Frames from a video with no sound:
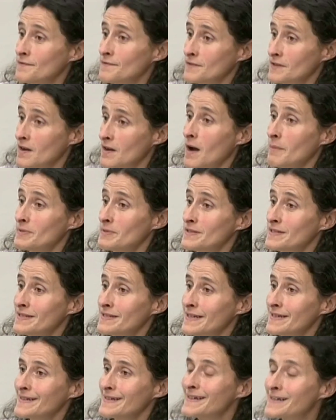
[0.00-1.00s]
carbon
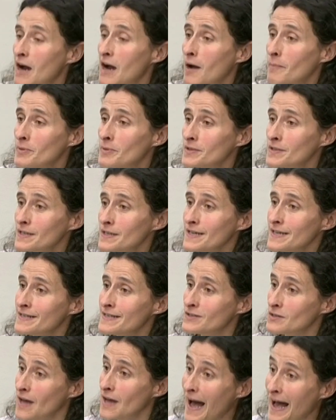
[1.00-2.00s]
sink. Carbon is
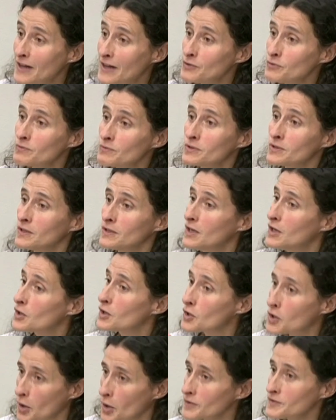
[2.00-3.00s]
an annual,
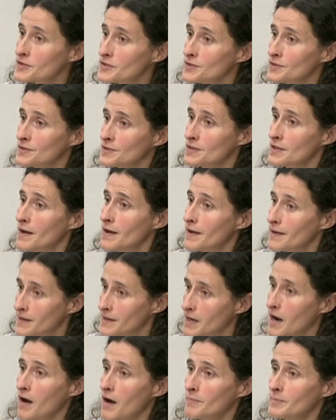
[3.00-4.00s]
constant
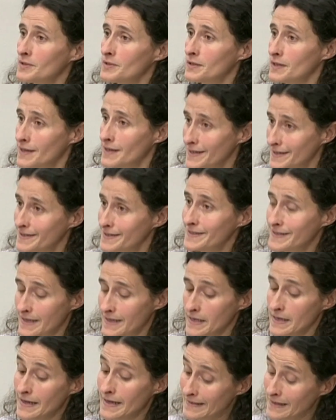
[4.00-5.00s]
carbon
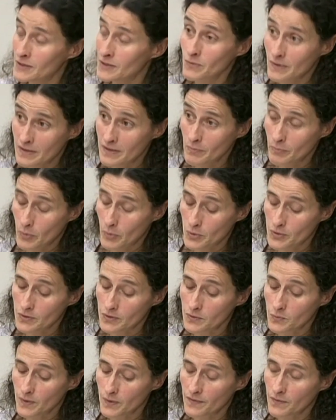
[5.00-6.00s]
sink, and that's what's
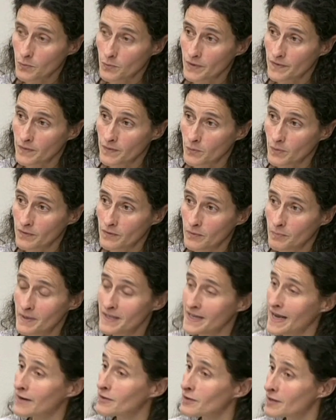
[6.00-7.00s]
important with the peat.
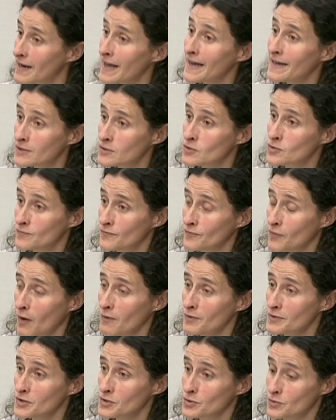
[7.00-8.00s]
And unlike
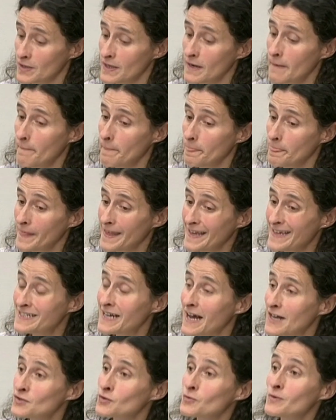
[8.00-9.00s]
forestry, it
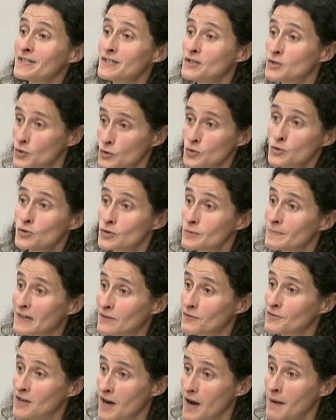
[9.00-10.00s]
has already a huge amount
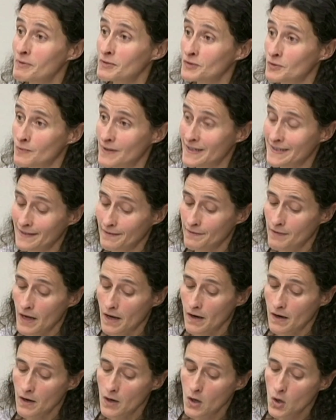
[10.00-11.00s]
of carbon already
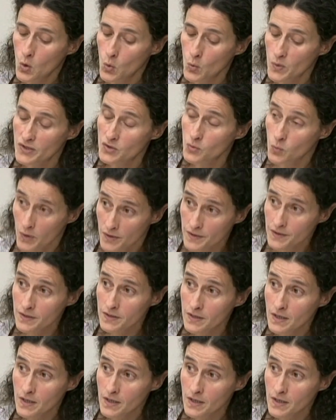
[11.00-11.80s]
there, which once